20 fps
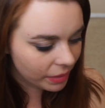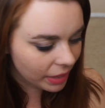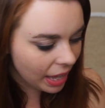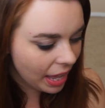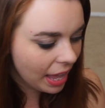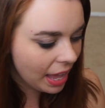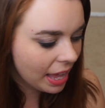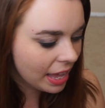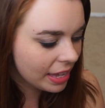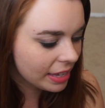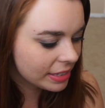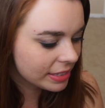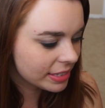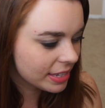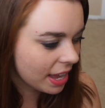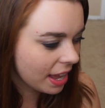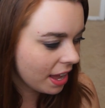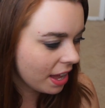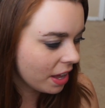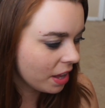and
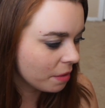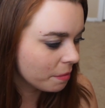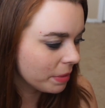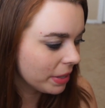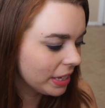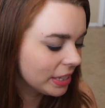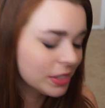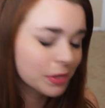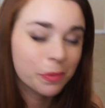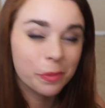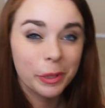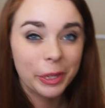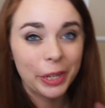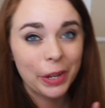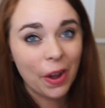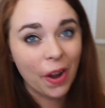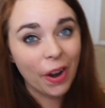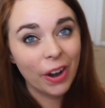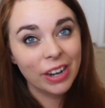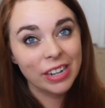it's really
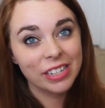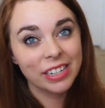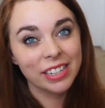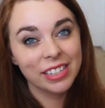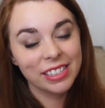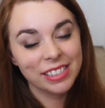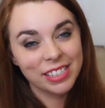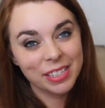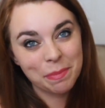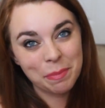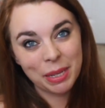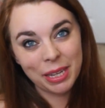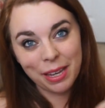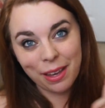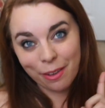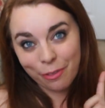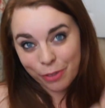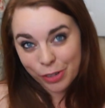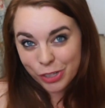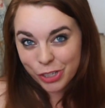hard to be
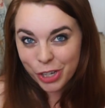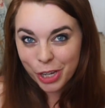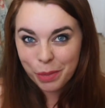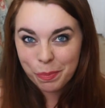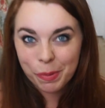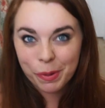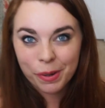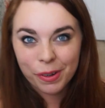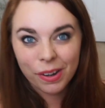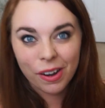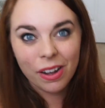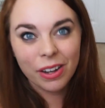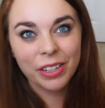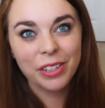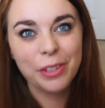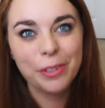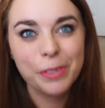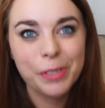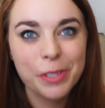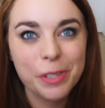a fish keeper on
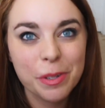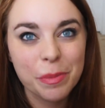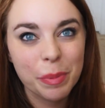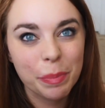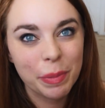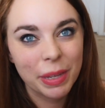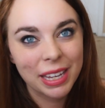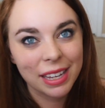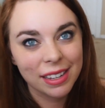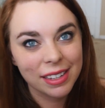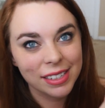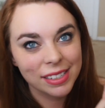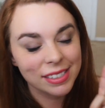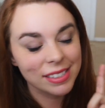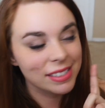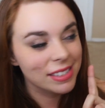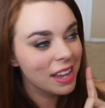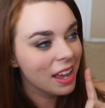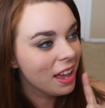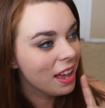YouTube because
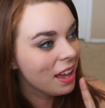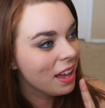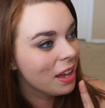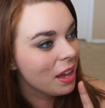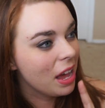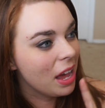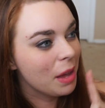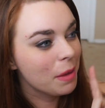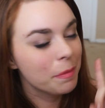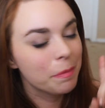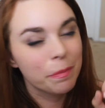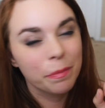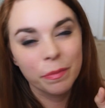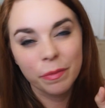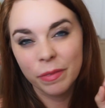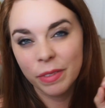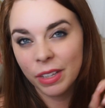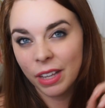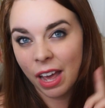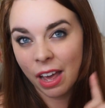
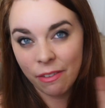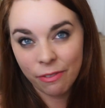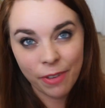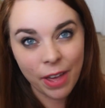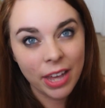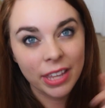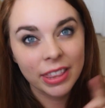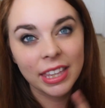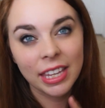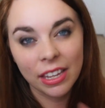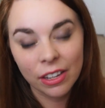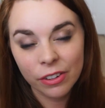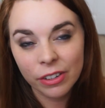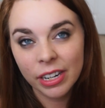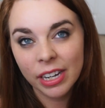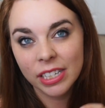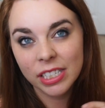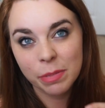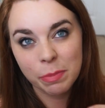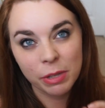I find the
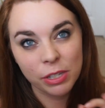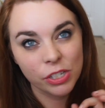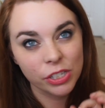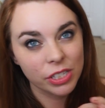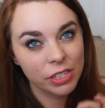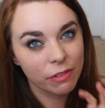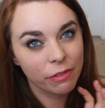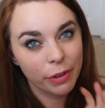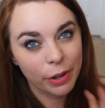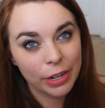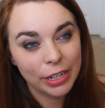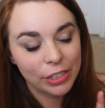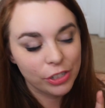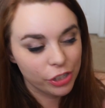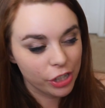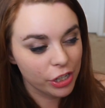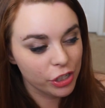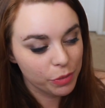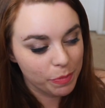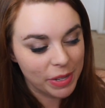internet to be just a very
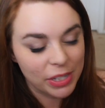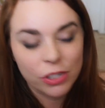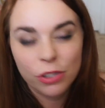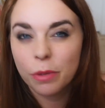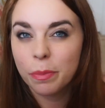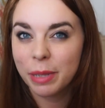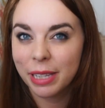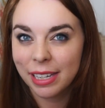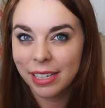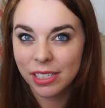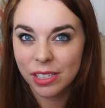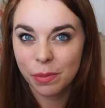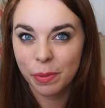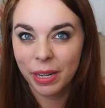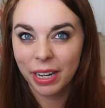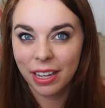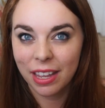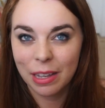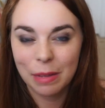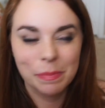judgmental place when
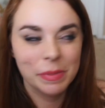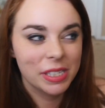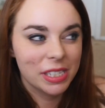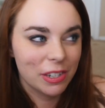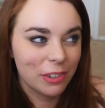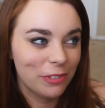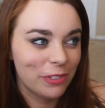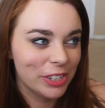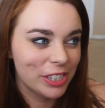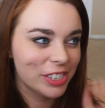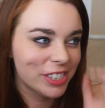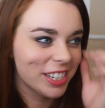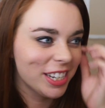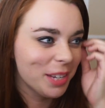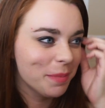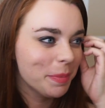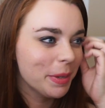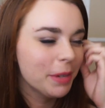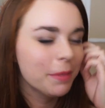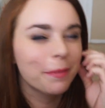it comes to fish
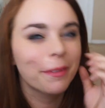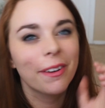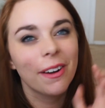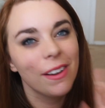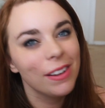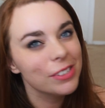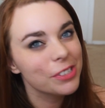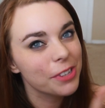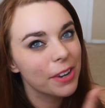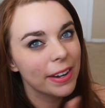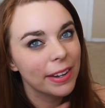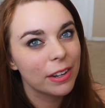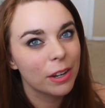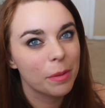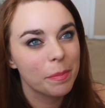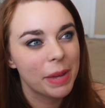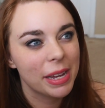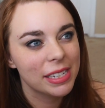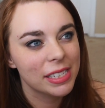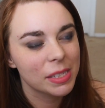keeping. We're all trying
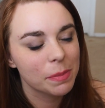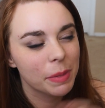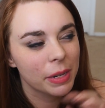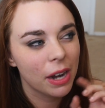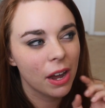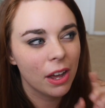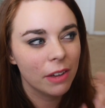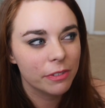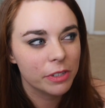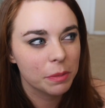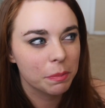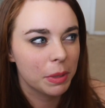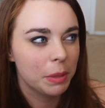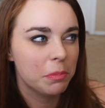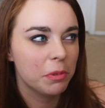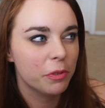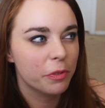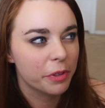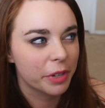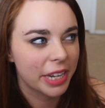our best, but often
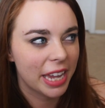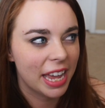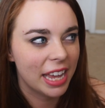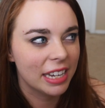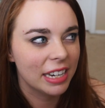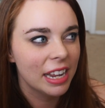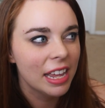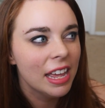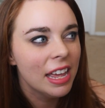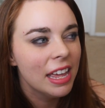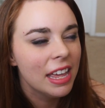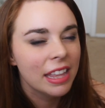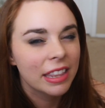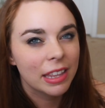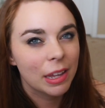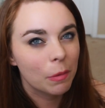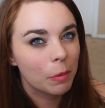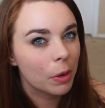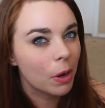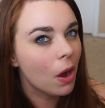people forget
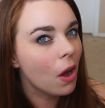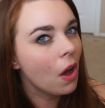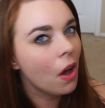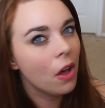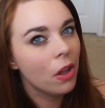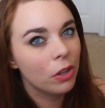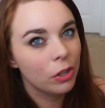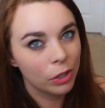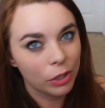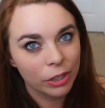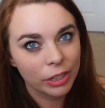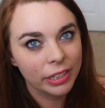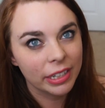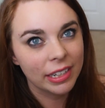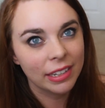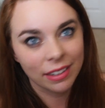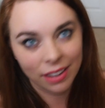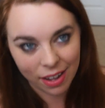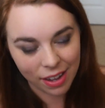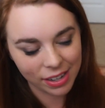that we're all
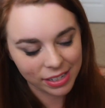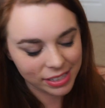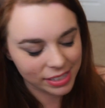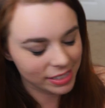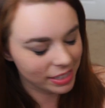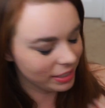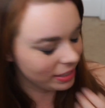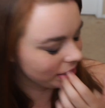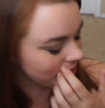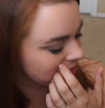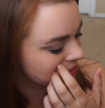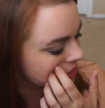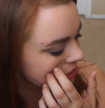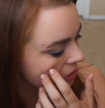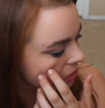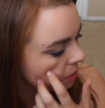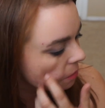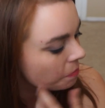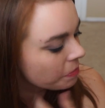learning constantly too.